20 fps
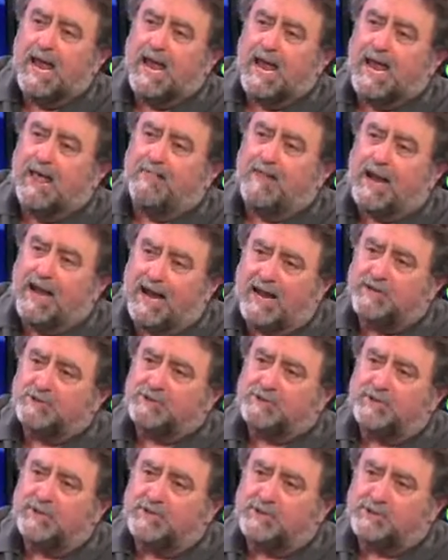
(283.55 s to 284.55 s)
and the
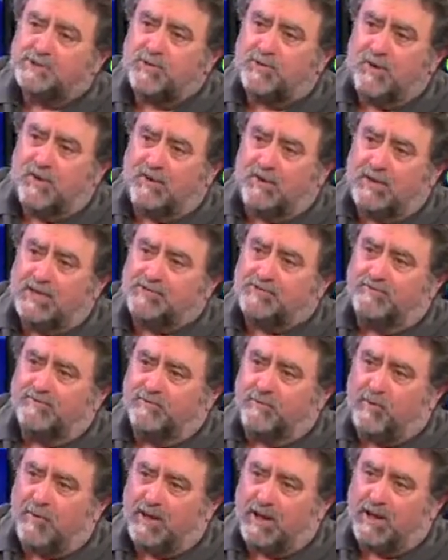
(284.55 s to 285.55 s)
highest you can score is a
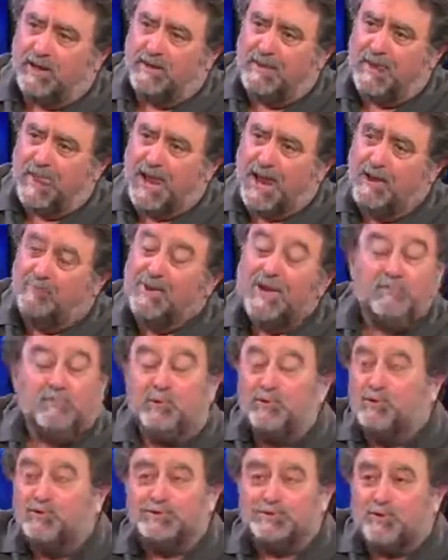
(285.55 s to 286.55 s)
40.
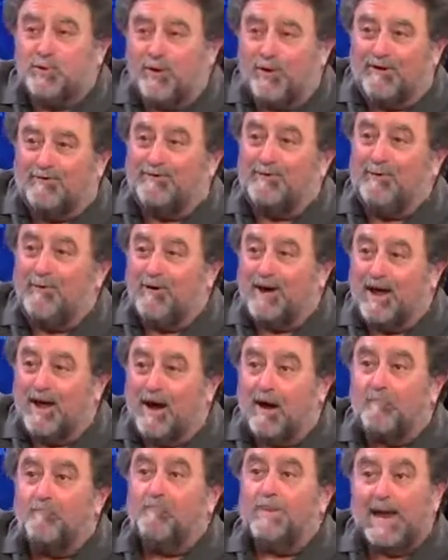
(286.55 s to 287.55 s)
People who score 40
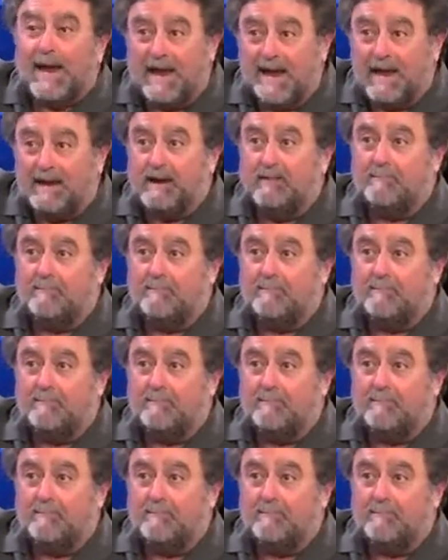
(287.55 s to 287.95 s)
are bad